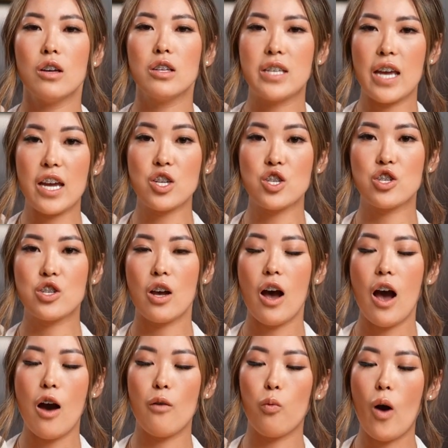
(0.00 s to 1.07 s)
dish
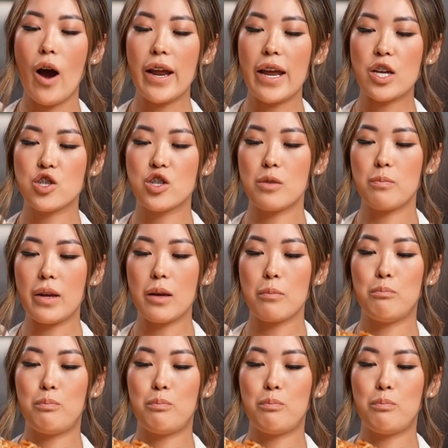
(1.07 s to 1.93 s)
of what it should be.